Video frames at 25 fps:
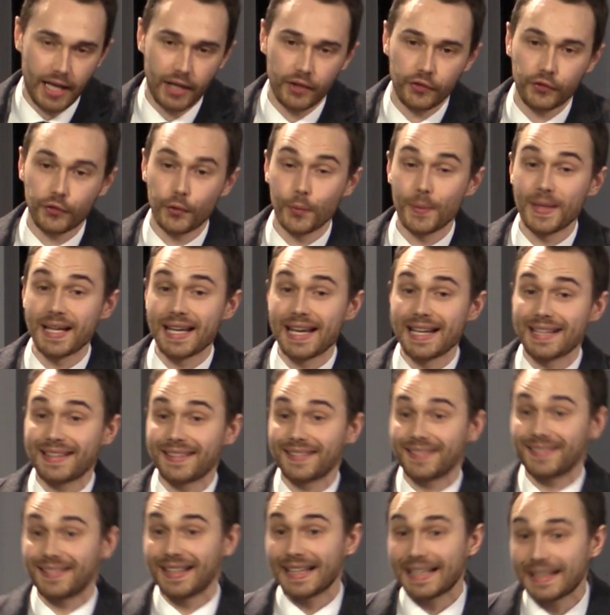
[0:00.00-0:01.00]
so it
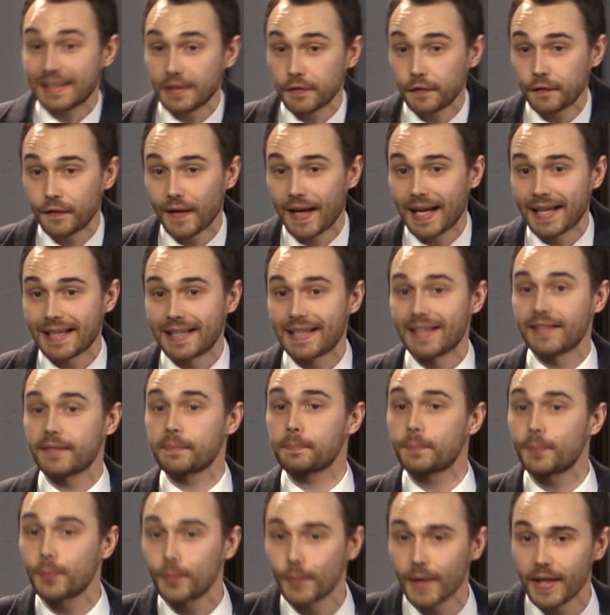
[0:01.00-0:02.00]
signified his
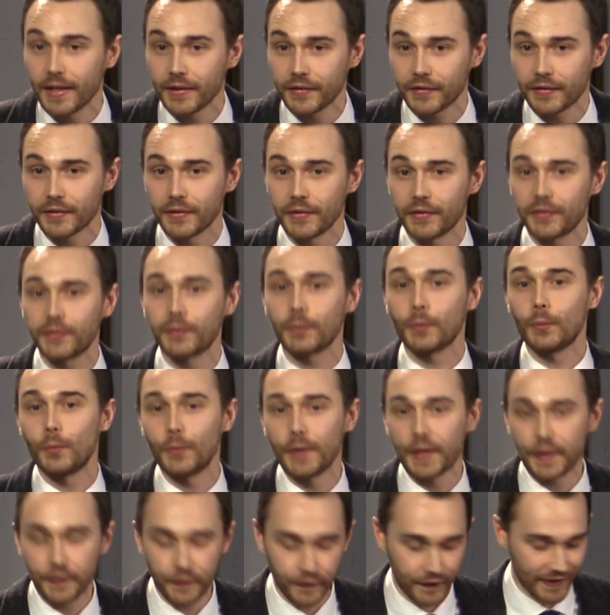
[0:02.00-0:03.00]
presence
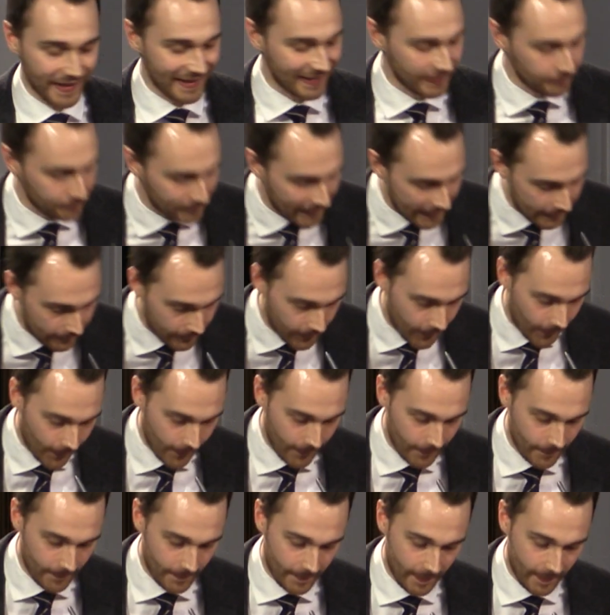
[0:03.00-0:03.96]
with his people.